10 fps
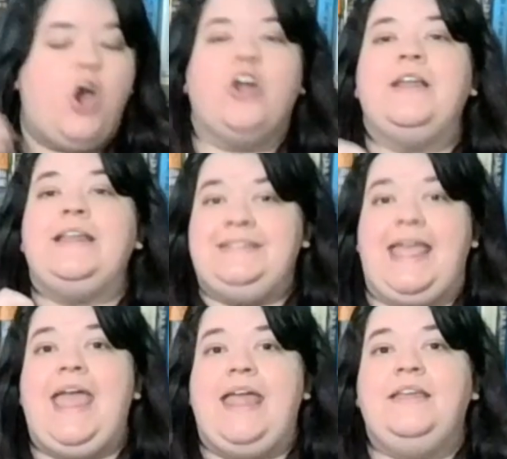already
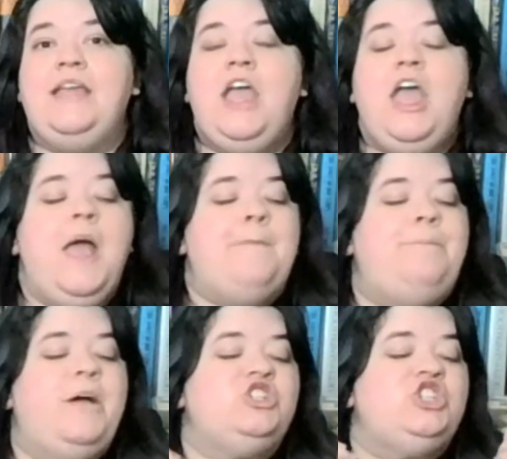dead. Gone.
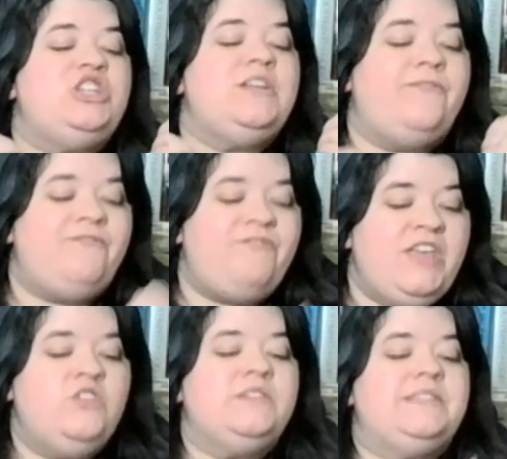But she
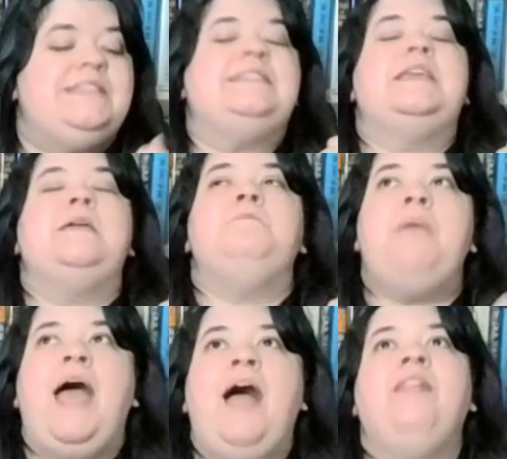feels this
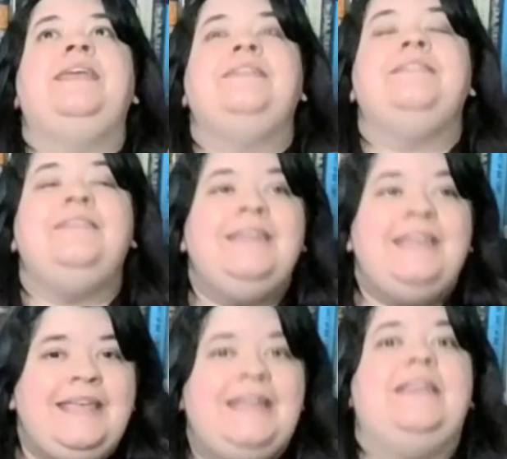compelling
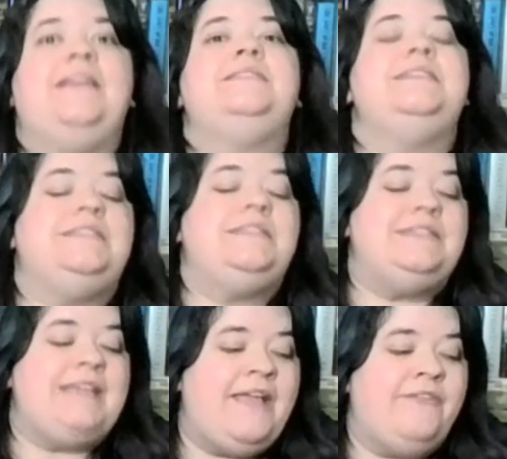need to
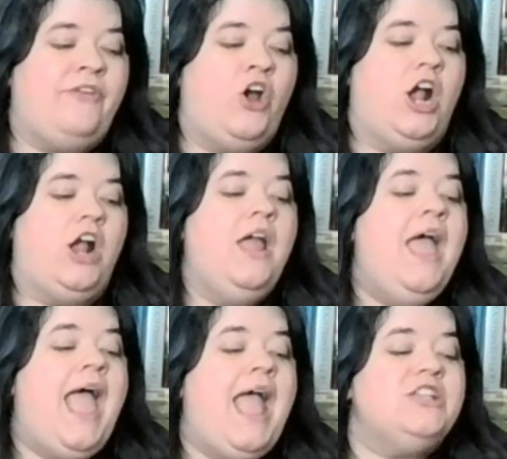save her.
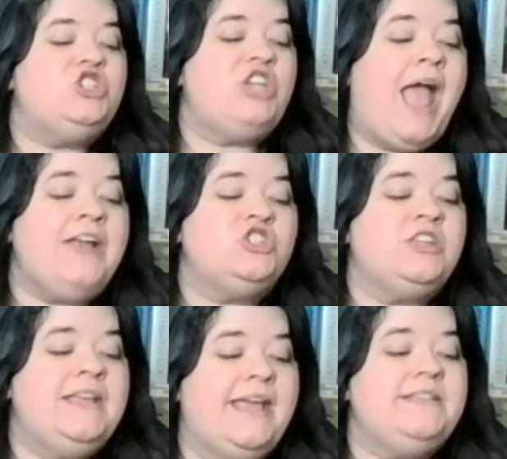And she
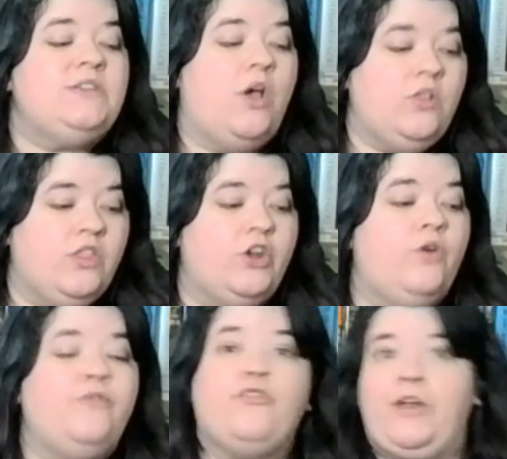actually gets a
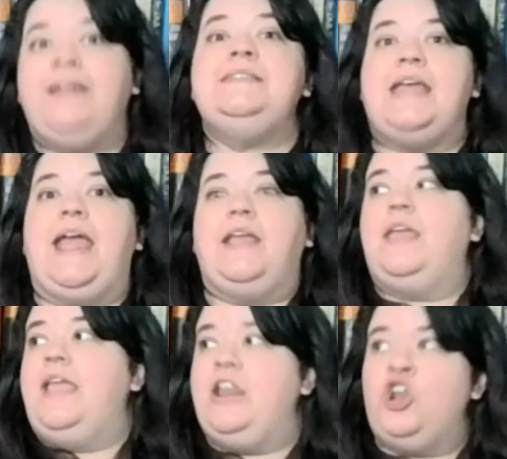little frantic
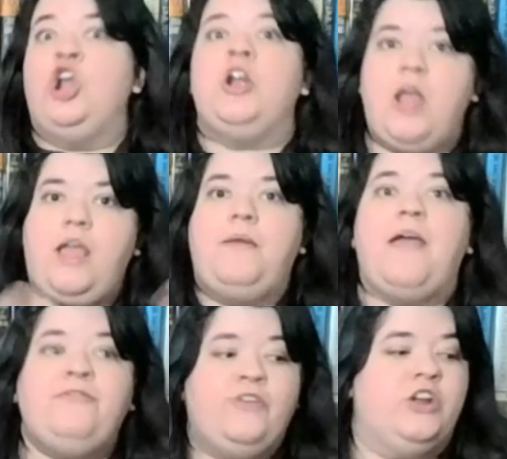in her
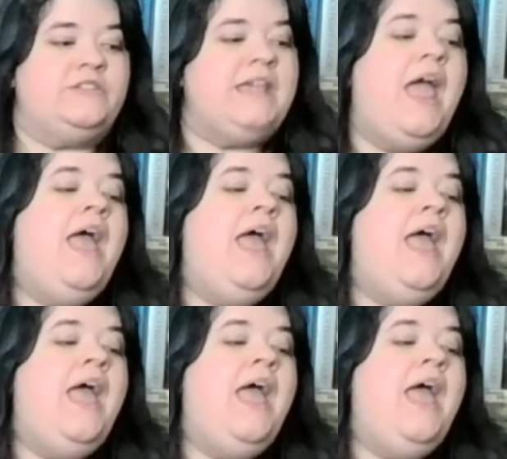efforts.